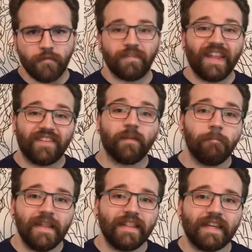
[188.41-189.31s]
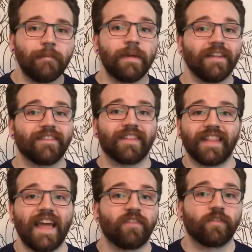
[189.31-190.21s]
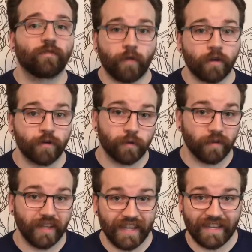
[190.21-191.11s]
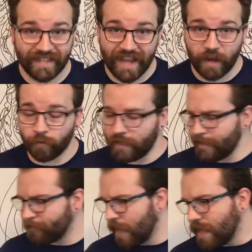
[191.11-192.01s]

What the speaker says: flexibility means less structural integrity.